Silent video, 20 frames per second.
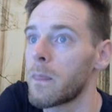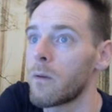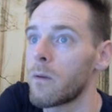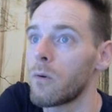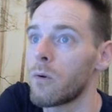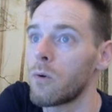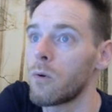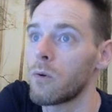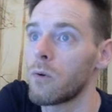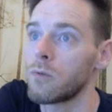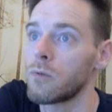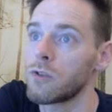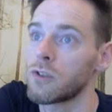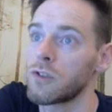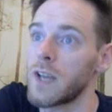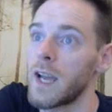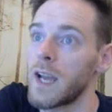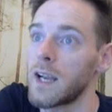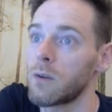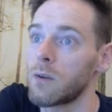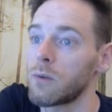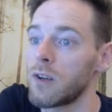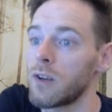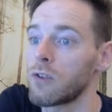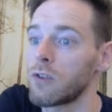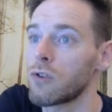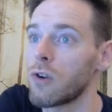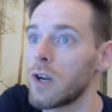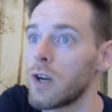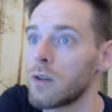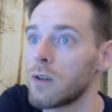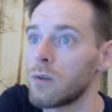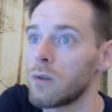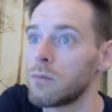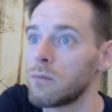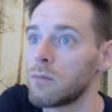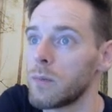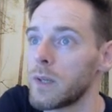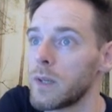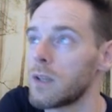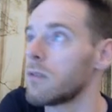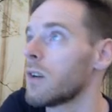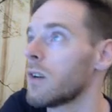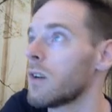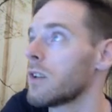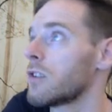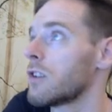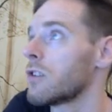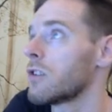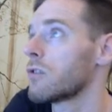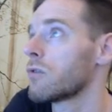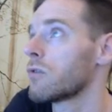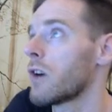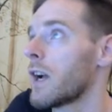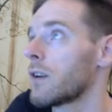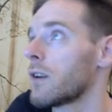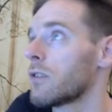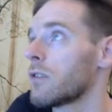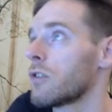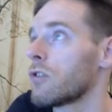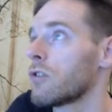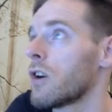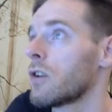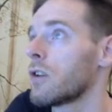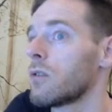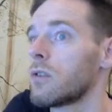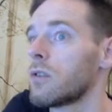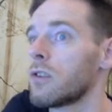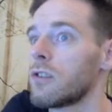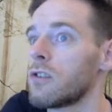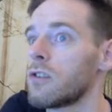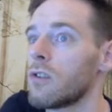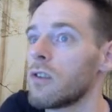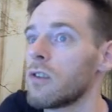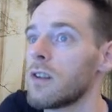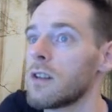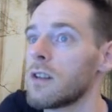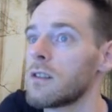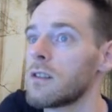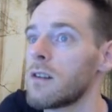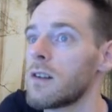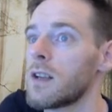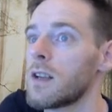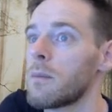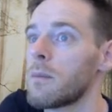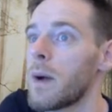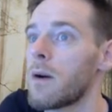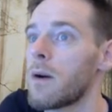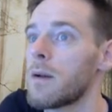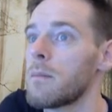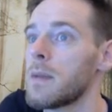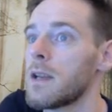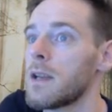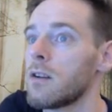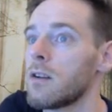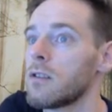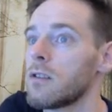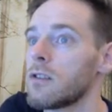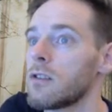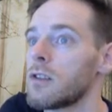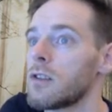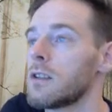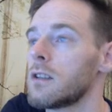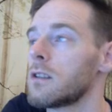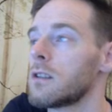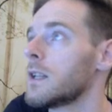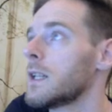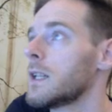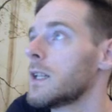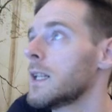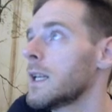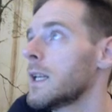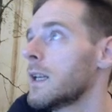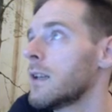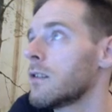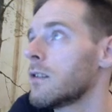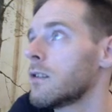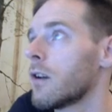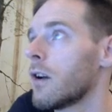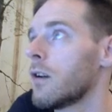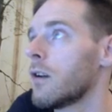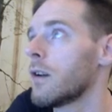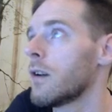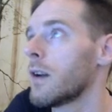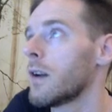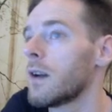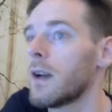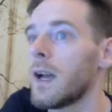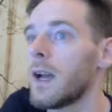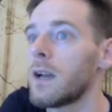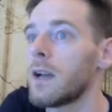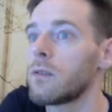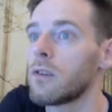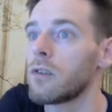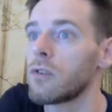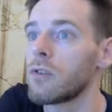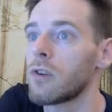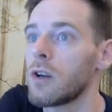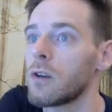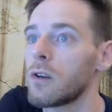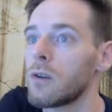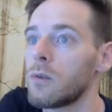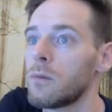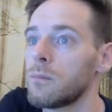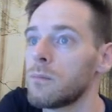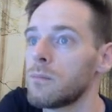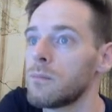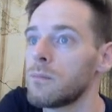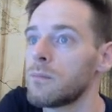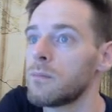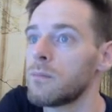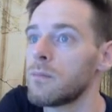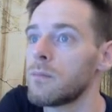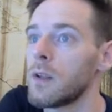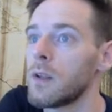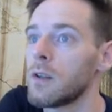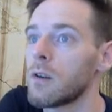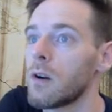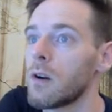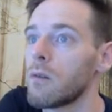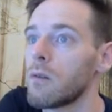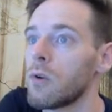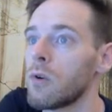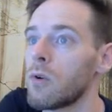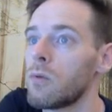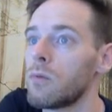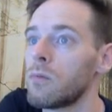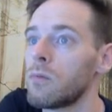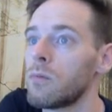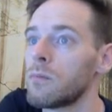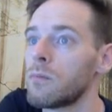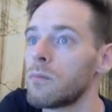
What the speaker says: Or just angles in a triangle. We could actually just write angles in a triangle because it's not necessarily about it being isosceles. So angles in a triangle is our rule.